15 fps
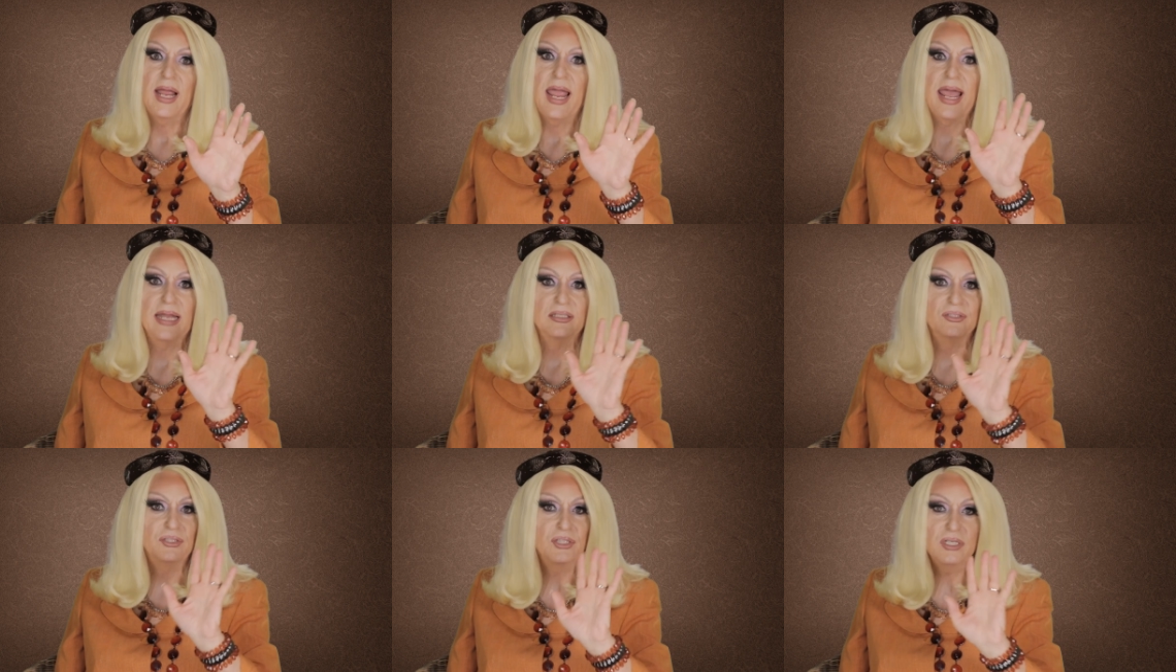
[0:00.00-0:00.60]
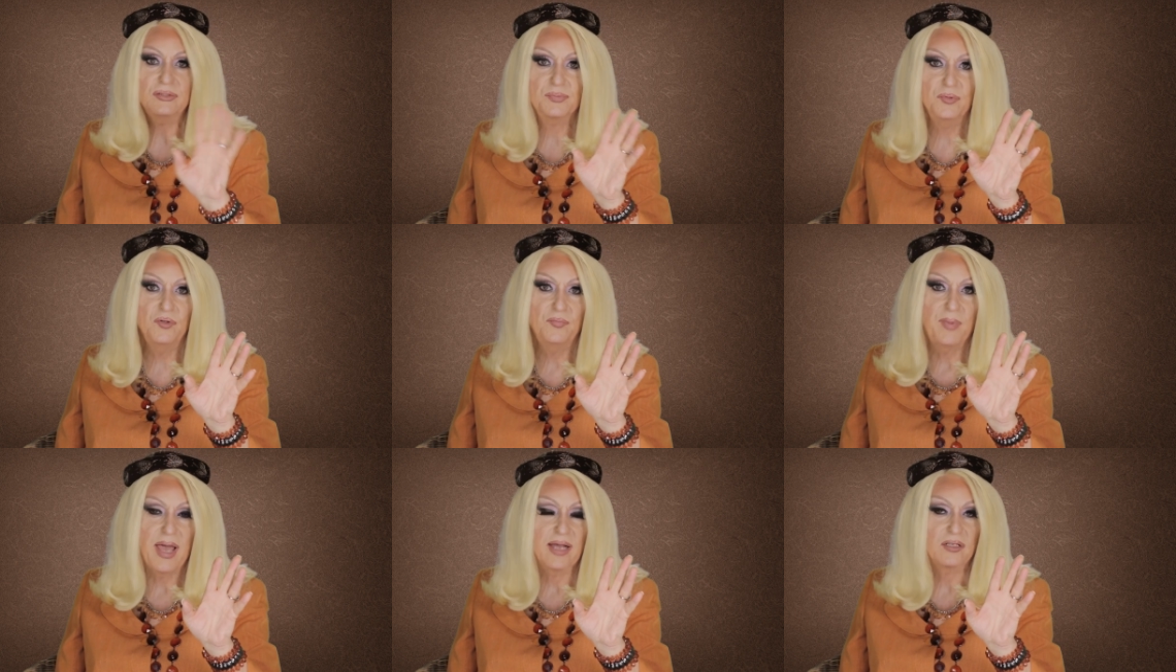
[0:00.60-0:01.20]
had just
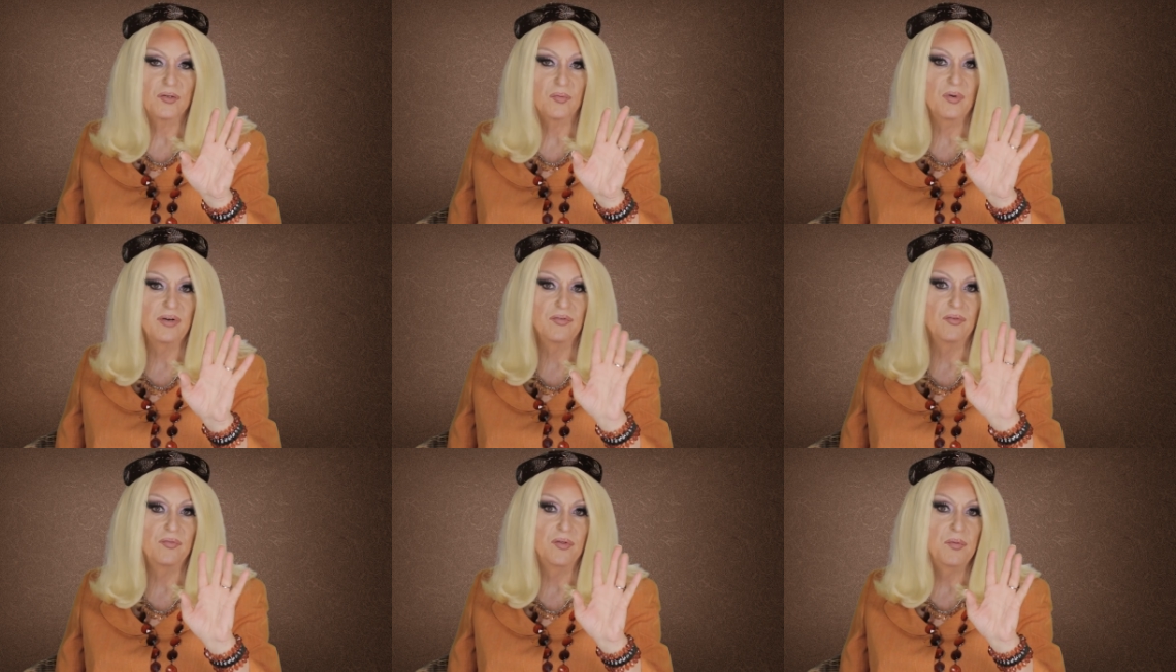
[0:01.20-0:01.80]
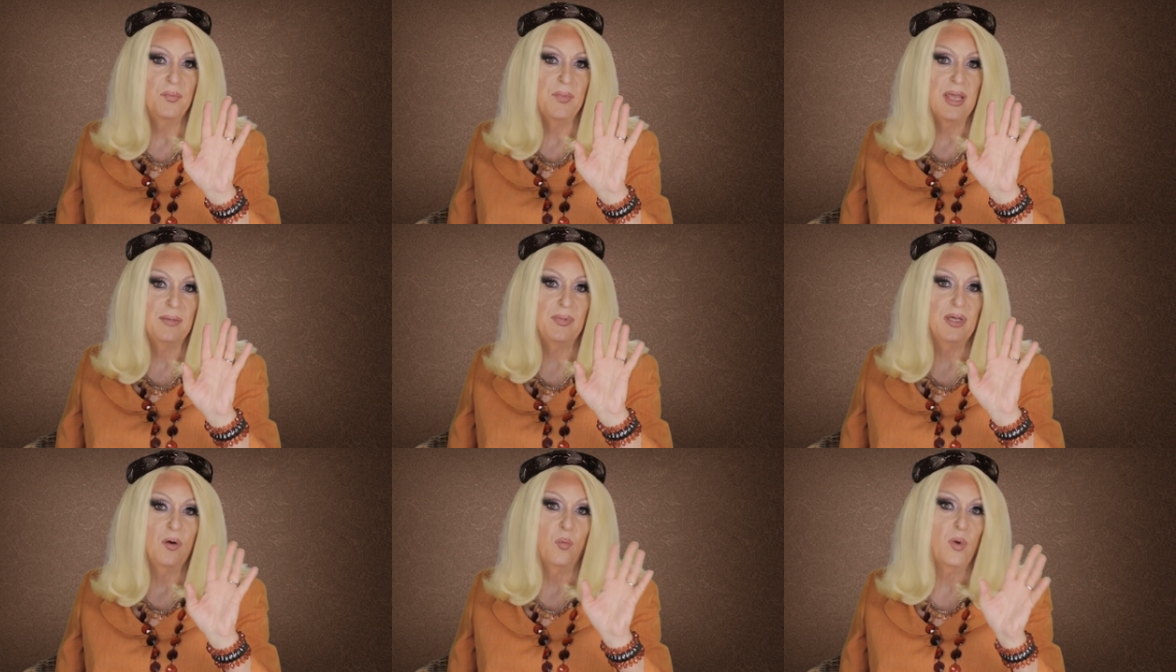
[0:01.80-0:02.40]
moved back to Riverview
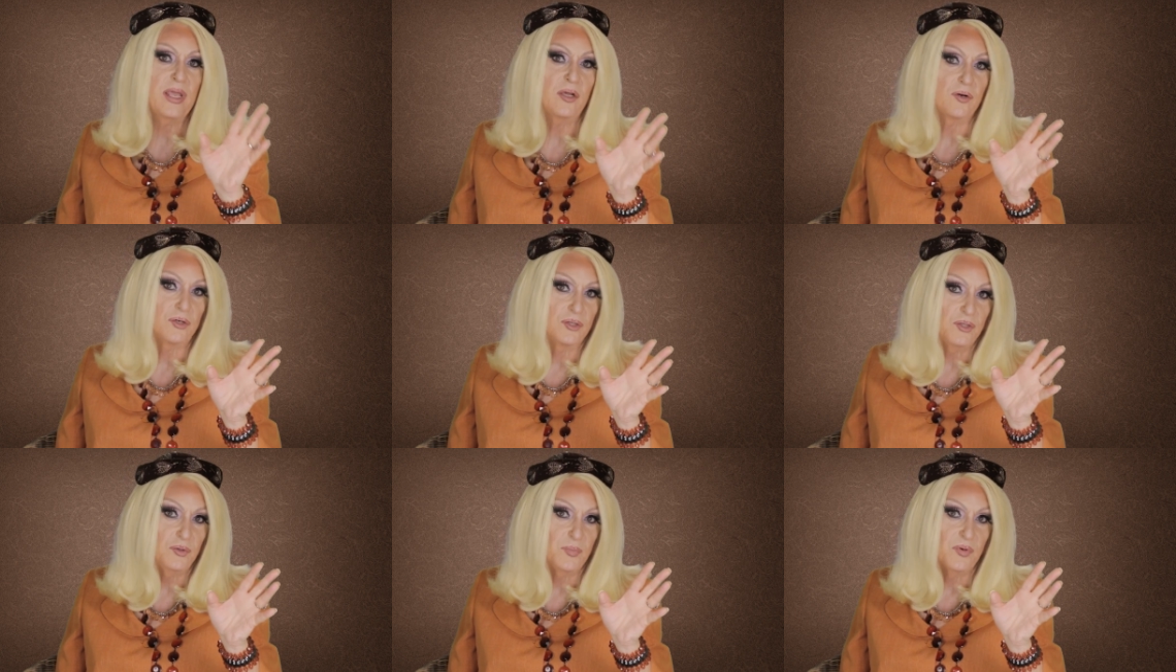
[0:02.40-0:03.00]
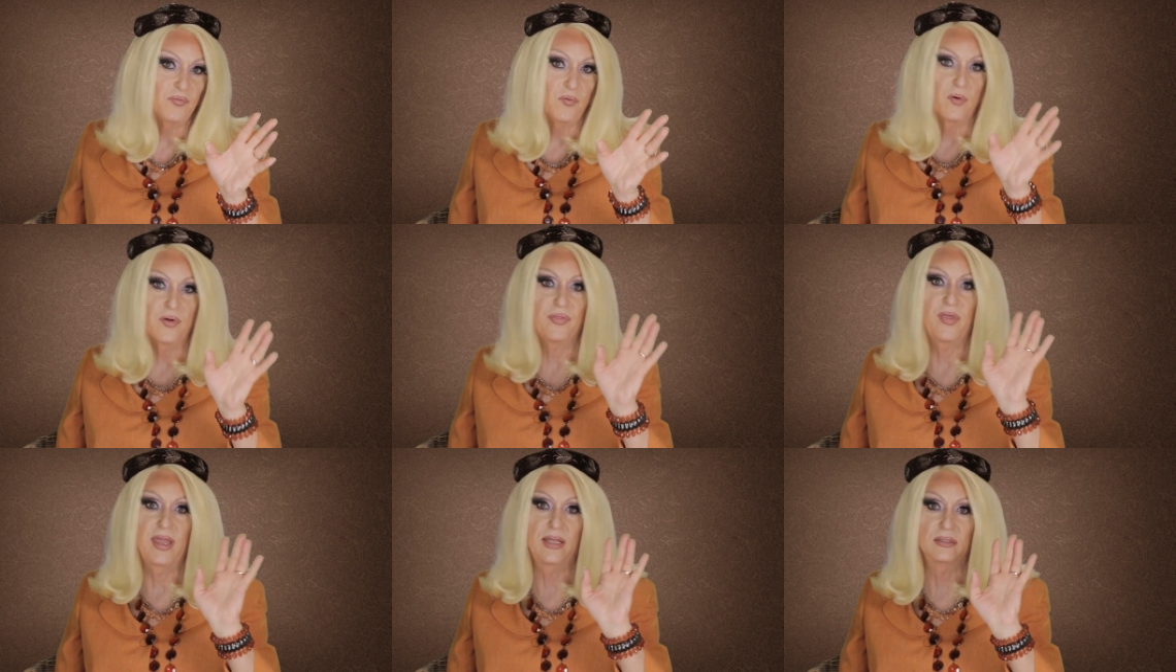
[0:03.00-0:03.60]
maybe a week or two before
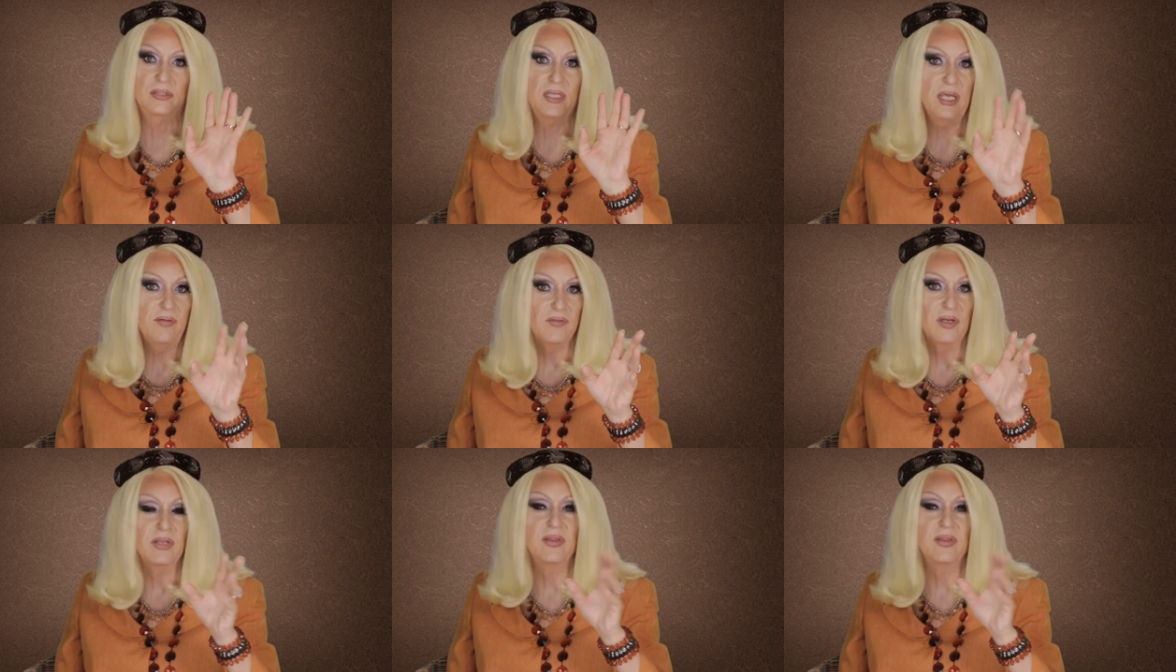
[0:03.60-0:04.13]
Thanksgiving,